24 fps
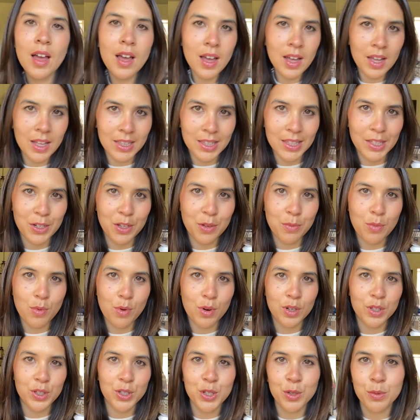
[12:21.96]
A little
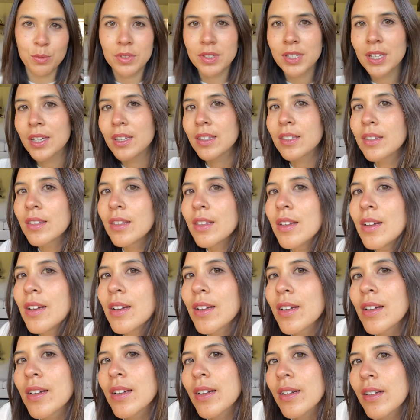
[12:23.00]
more zoomed in
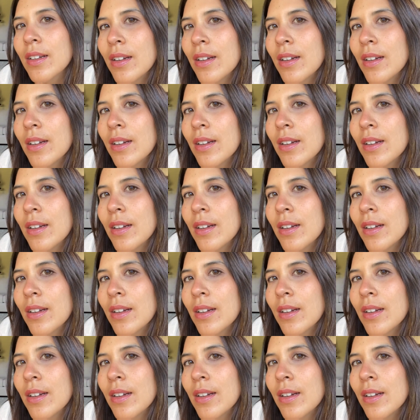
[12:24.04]
look.